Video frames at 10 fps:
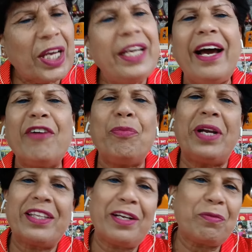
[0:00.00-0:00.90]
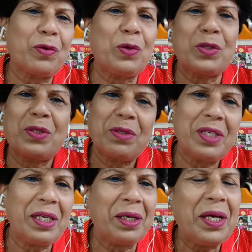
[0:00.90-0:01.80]
in half marathon, of course,
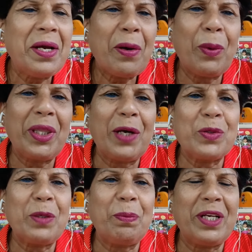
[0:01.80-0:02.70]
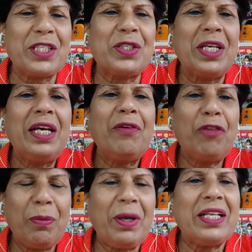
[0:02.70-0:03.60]
1,000 plus
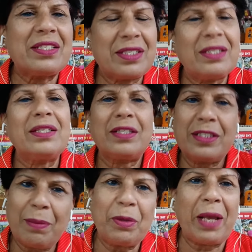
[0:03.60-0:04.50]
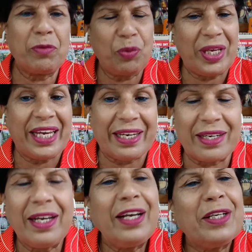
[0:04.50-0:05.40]
females sometimes we
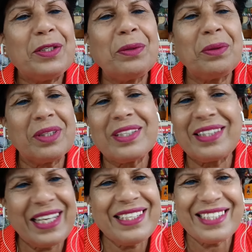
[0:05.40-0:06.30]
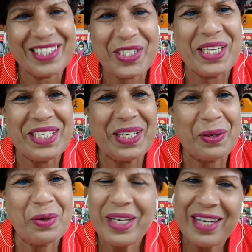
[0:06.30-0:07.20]
get. So things are changing,
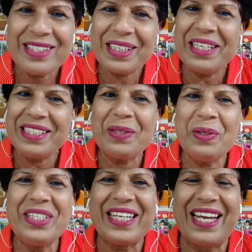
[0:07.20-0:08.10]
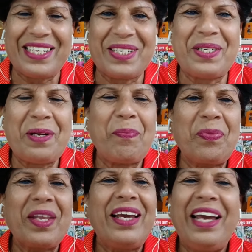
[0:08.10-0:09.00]
you know, and it's a good change.
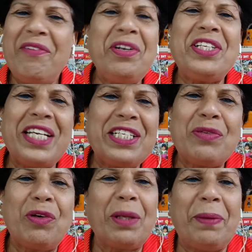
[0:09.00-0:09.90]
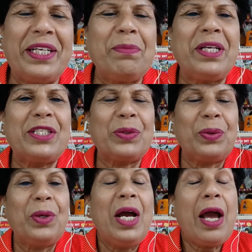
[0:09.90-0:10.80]
Every change is for the betterment.
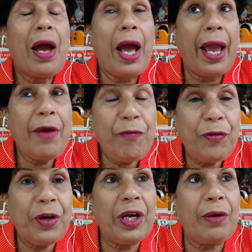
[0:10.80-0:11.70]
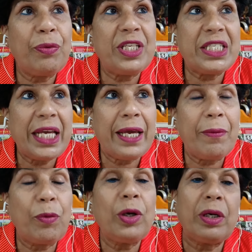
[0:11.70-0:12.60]
So if we say
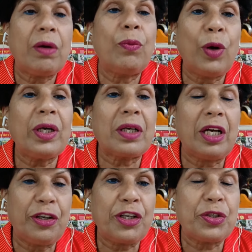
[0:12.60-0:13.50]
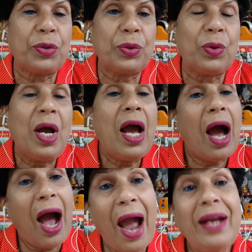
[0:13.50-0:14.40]
what country should do,
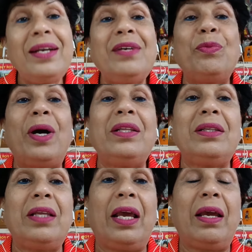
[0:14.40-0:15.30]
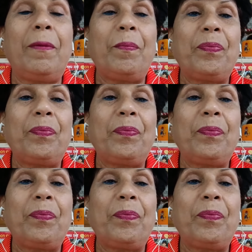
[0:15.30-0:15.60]
I did one thing